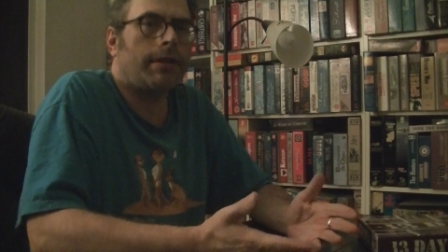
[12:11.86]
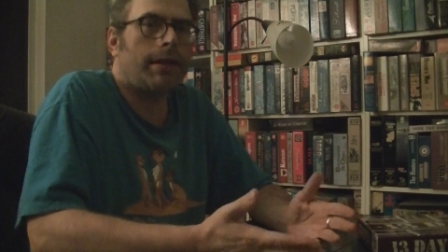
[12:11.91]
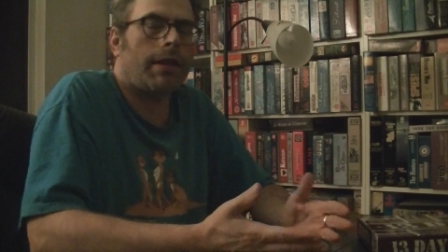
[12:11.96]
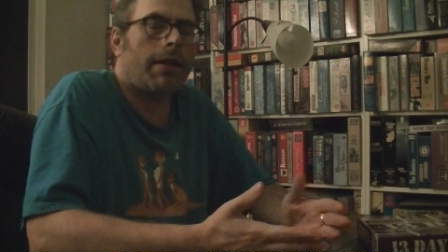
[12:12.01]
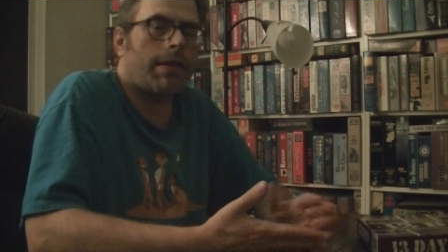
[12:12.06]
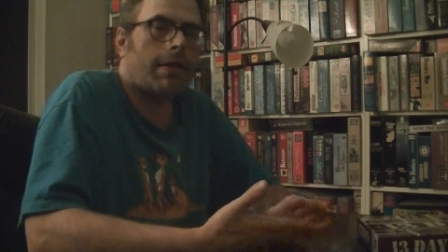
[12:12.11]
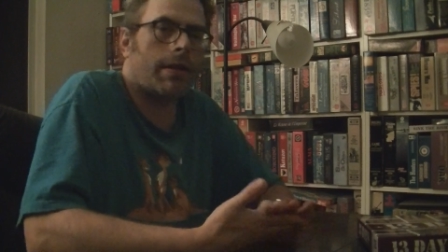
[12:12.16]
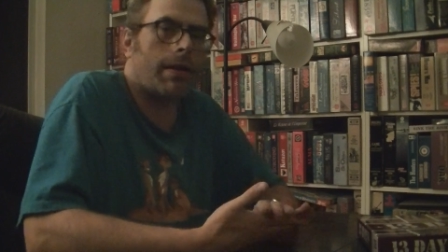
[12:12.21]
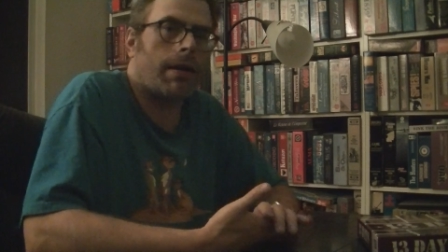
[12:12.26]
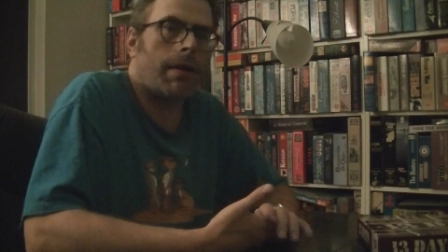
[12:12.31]

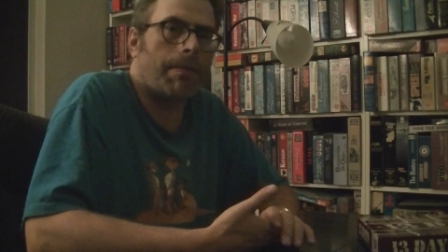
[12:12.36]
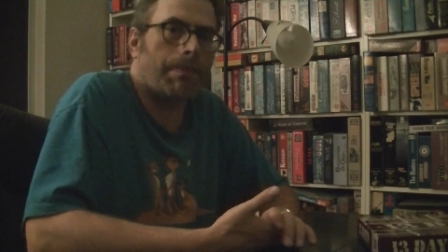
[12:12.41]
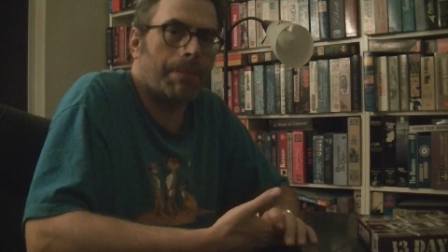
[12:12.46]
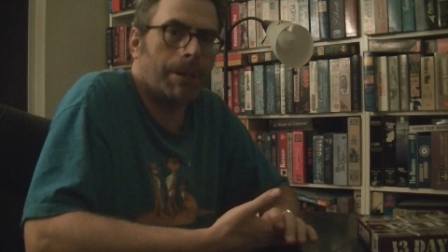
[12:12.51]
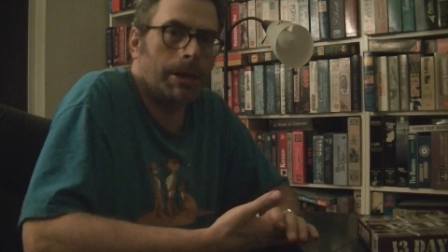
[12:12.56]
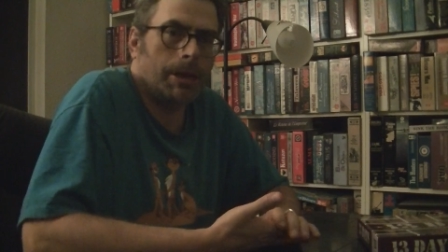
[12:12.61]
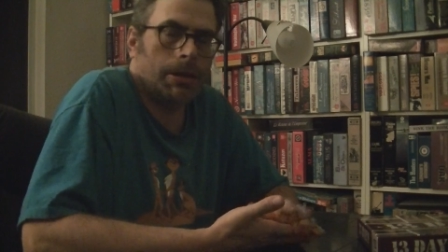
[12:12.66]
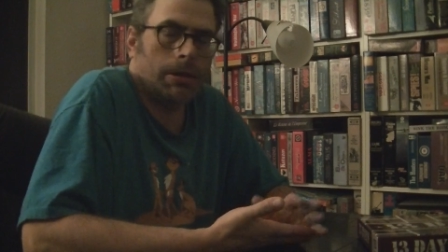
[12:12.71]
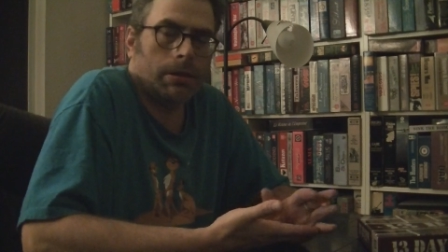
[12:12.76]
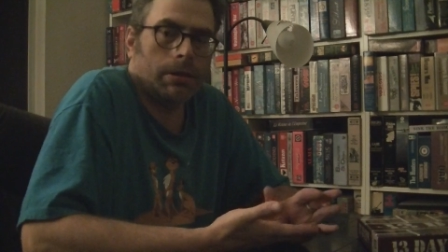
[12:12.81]
doesn't
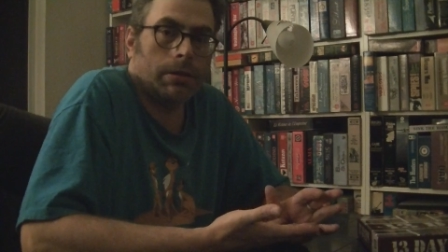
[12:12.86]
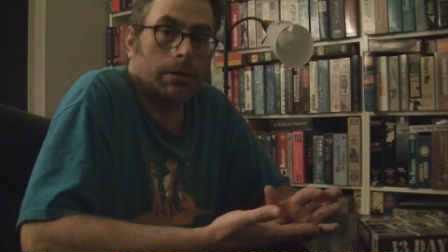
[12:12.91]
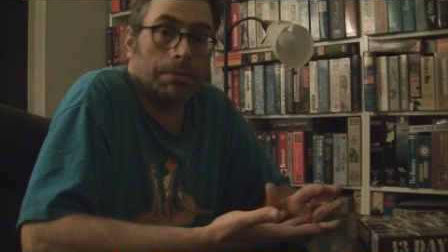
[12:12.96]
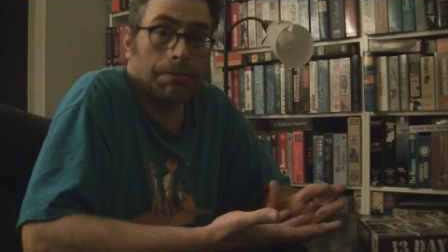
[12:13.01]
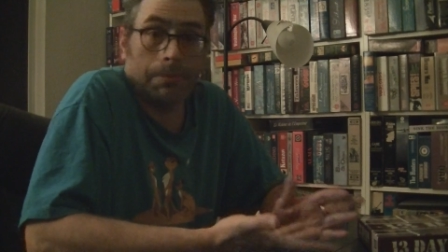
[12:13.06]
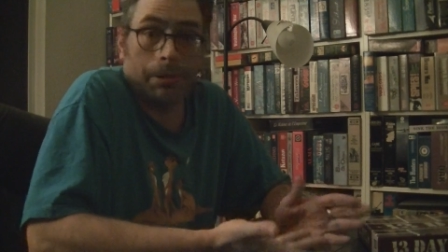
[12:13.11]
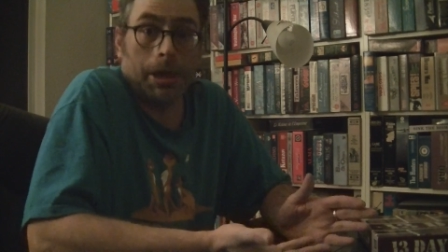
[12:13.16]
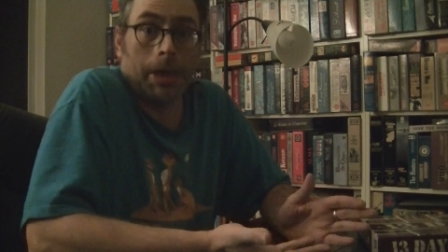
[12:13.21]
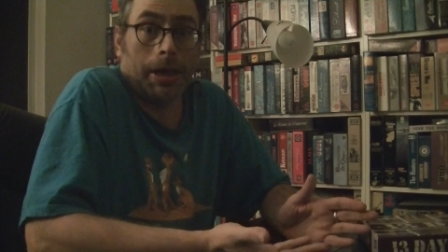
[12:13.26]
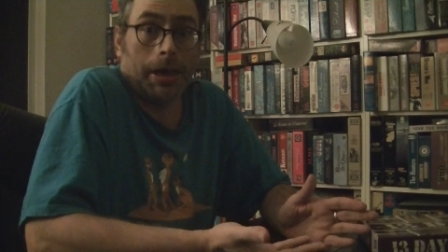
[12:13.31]
appeal to
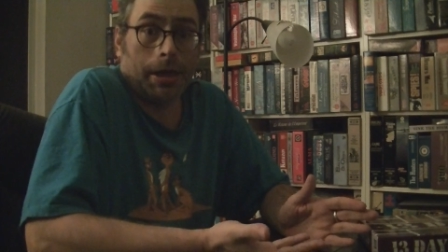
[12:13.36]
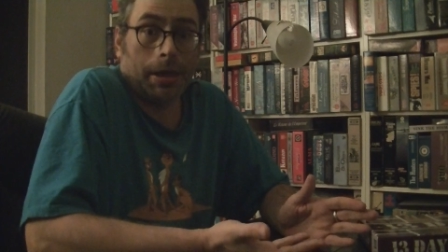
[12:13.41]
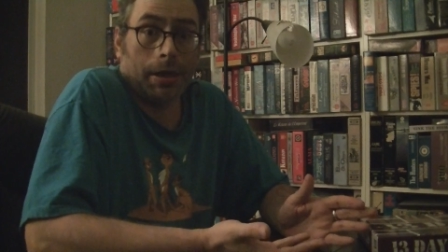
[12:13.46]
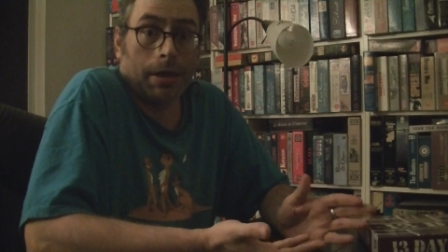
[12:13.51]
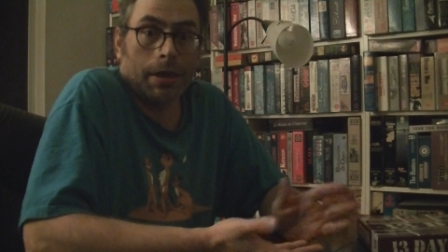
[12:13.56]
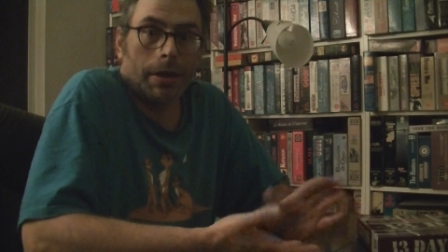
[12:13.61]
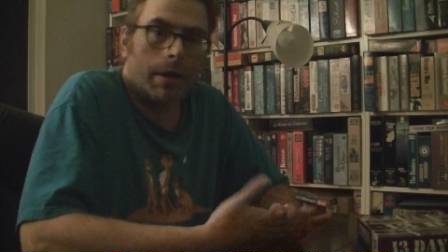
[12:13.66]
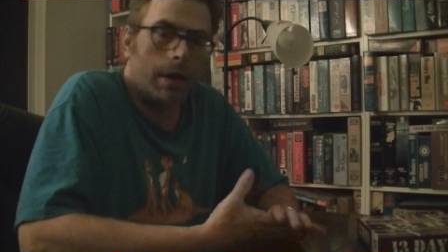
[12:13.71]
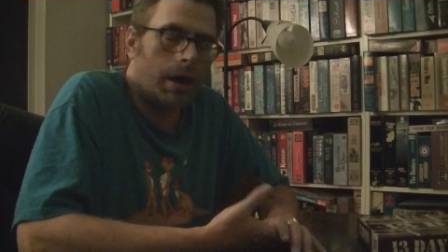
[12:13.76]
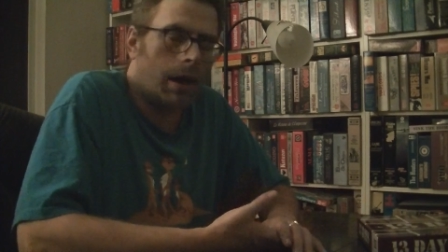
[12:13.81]
me.
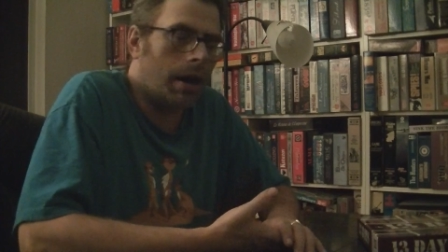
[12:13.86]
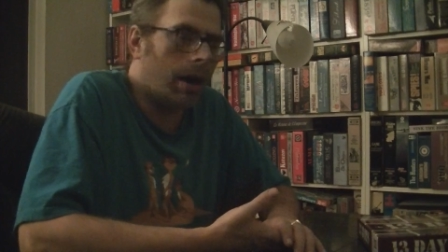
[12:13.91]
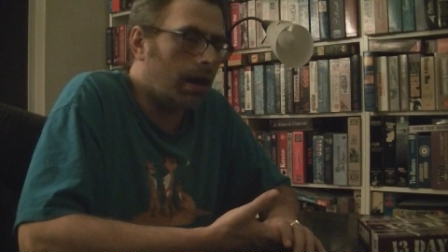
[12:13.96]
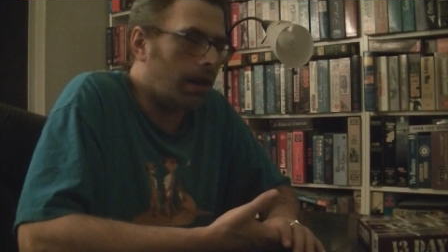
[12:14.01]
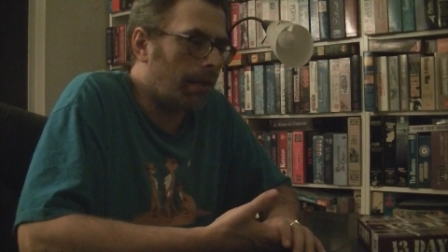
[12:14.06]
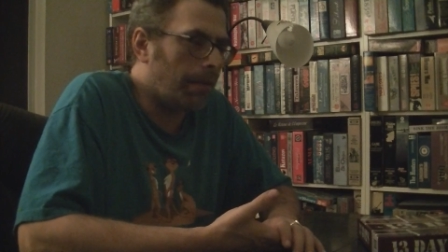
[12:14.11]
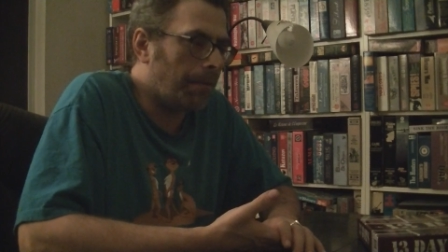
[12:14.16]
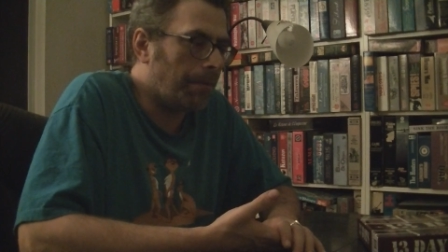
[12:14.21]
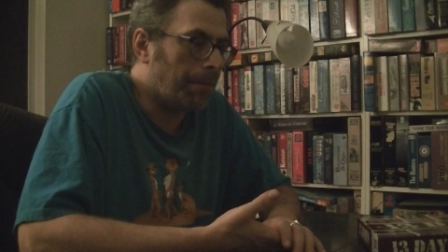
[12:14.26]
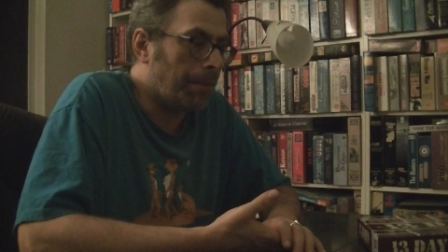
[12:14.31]

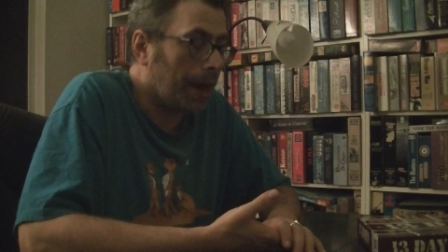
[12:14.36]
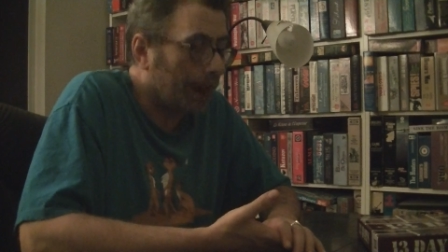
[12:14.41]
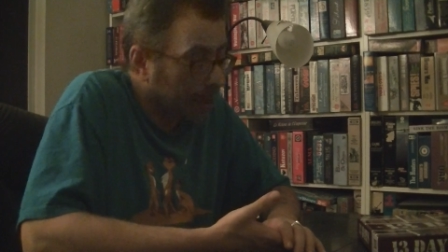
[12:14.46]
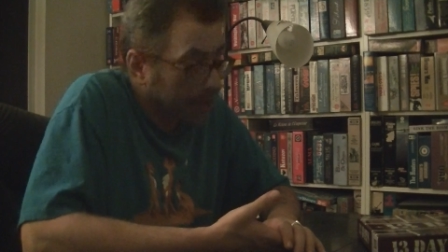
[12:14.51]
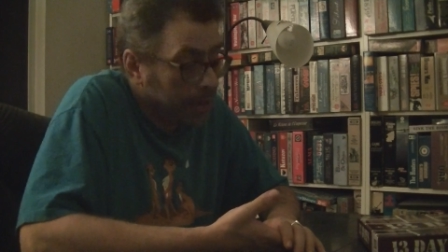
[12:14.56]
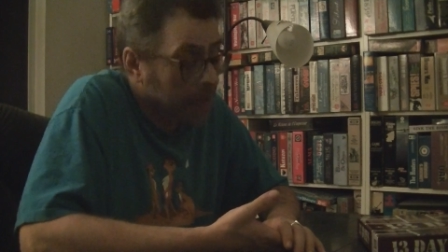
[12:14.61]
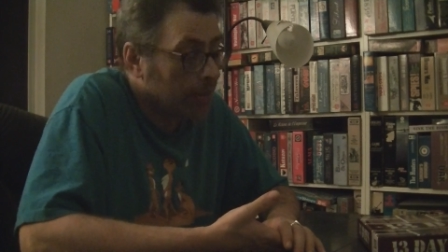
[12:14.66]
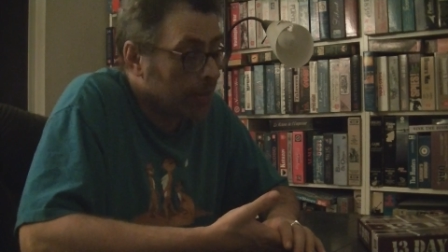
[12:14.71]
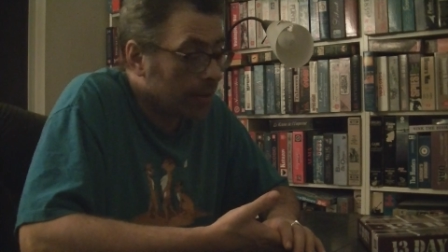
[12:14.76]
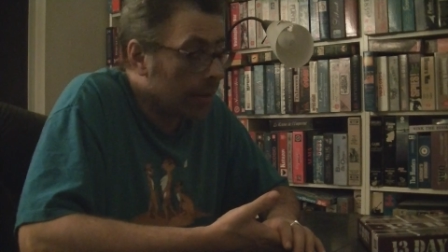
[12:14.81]
Um, but I
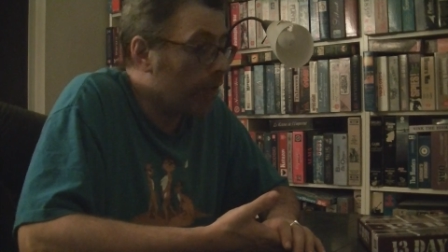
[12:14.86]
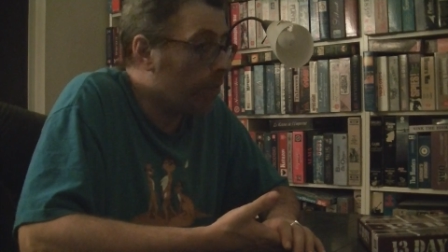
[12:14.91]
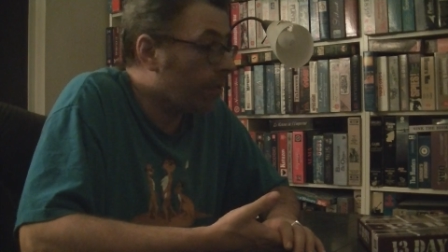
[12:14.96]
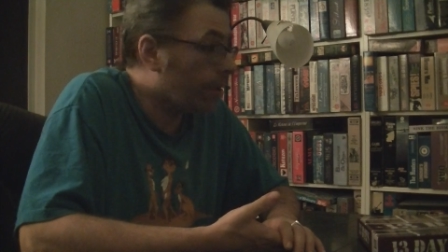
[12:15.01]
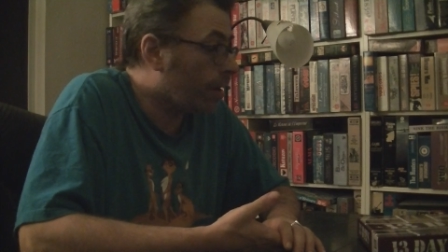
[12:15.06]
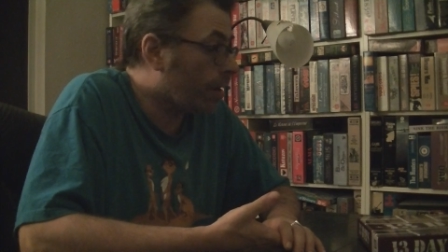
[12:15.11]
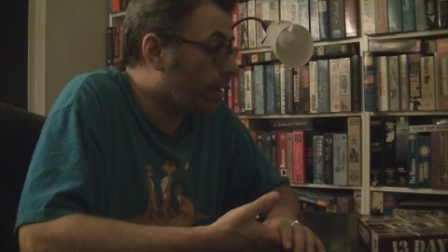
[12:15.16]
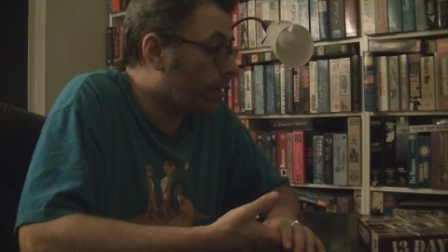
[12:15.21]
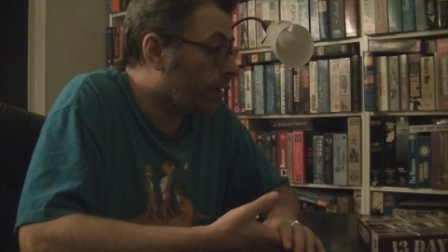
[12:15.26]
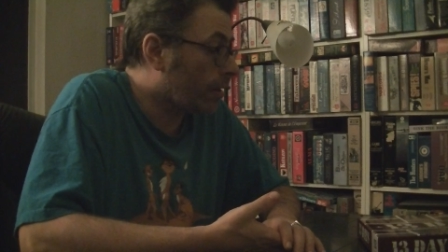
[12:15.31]
can see
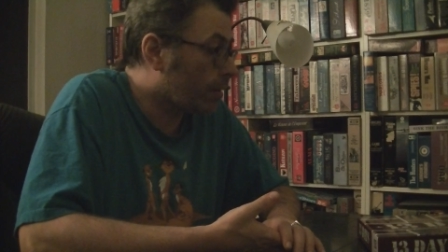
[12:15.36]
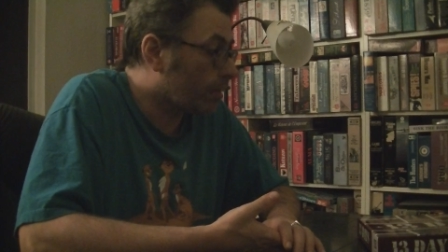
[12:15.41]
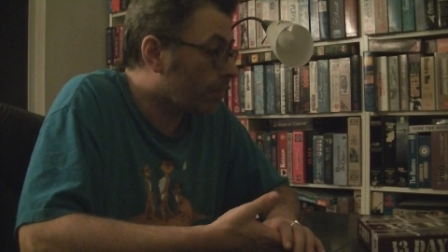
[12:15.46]
where